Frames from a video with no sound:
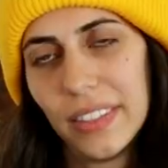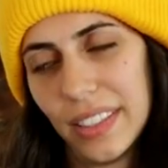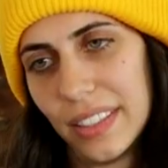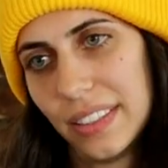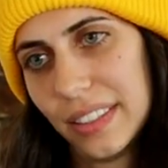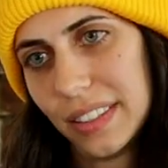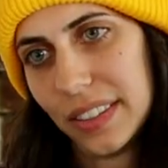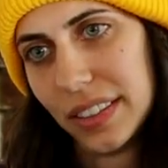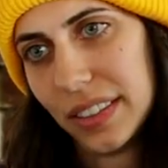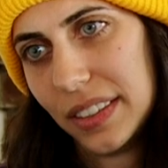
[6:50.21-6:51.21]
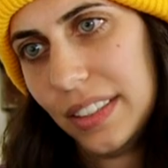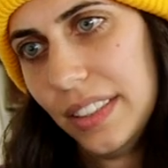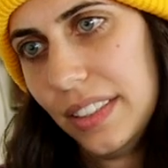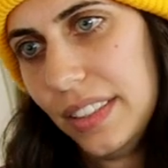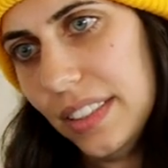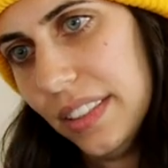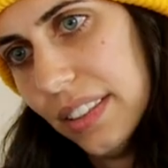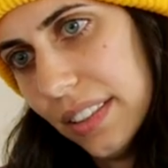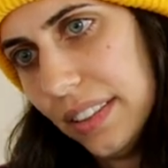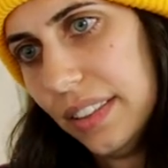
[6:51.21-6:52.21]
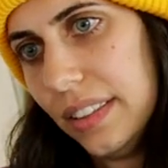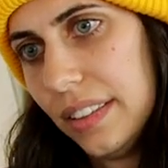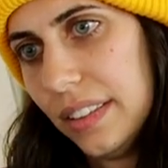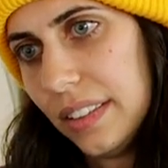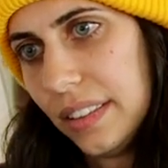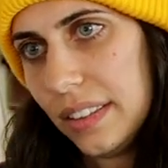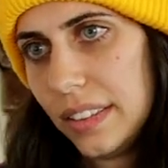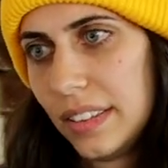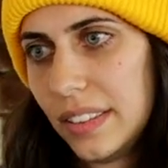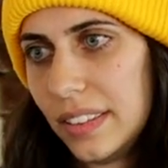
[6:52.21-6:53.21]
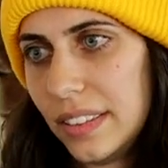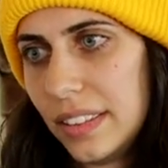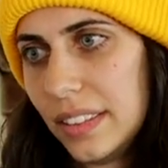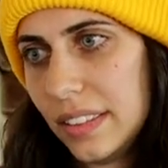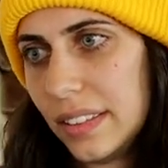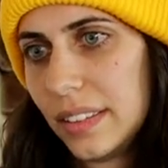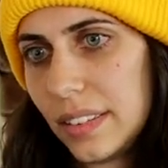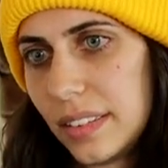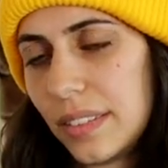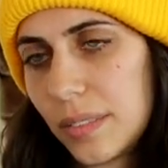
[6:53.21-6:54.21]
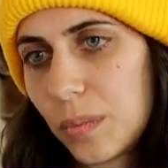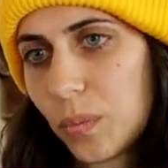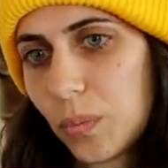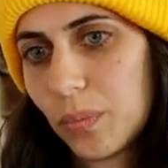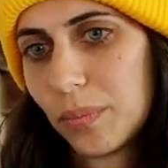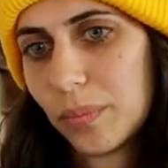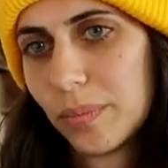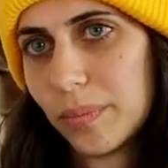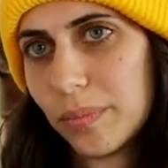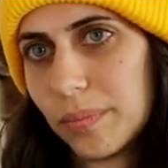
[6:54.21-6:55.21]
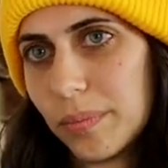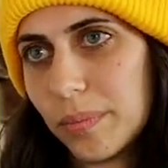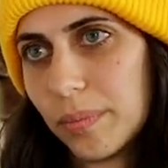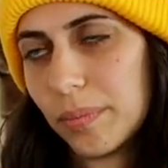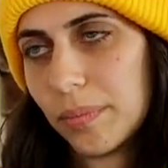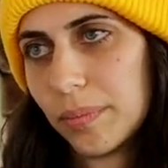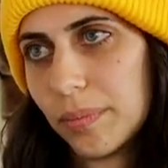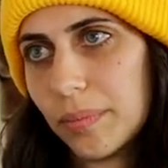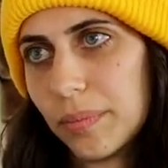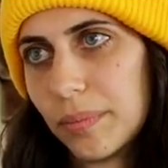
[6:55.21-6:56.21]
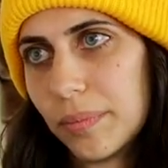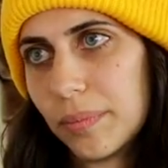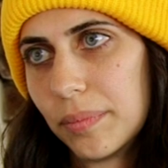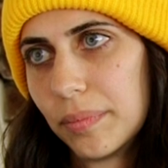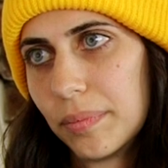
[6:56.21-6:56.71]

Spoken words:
The person shown says nothing.